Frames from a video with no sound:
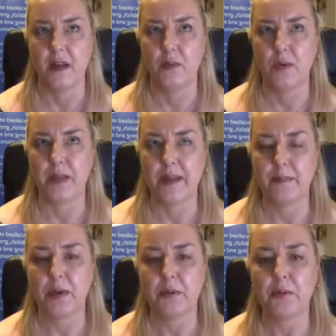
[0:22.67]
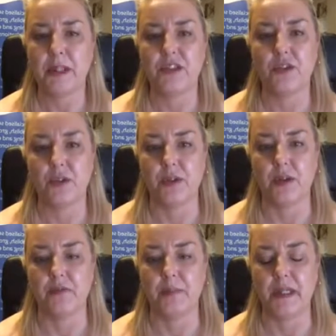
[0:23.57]
where they probably shouldn't
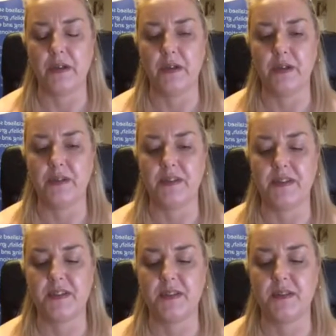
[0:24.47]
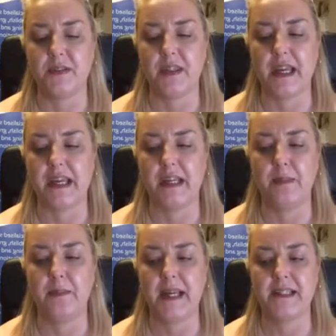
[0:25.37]
have, because they
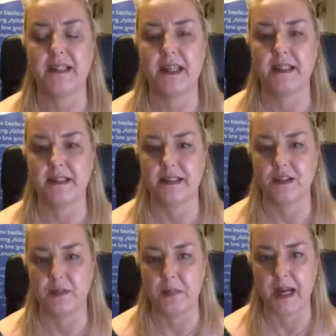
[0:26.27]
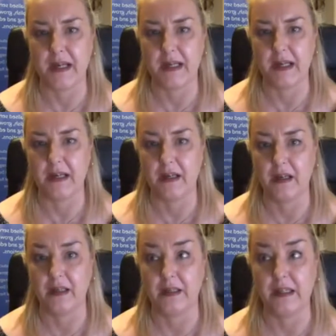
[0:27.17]
base their decision making
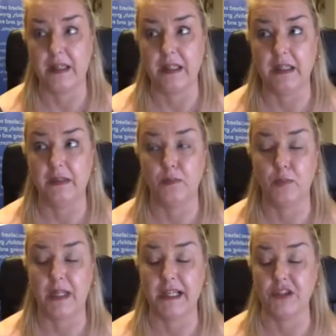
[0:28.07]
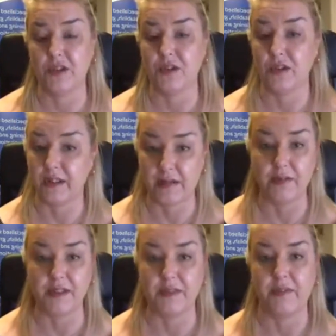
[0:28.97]
in relation to the
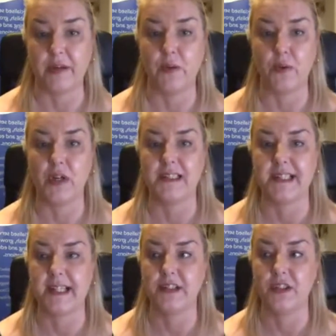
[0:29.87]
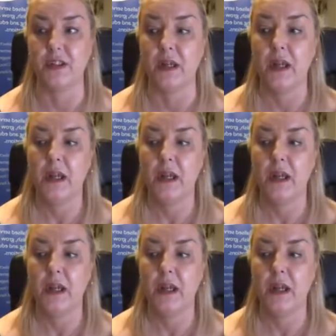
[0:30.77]
governance of their organisation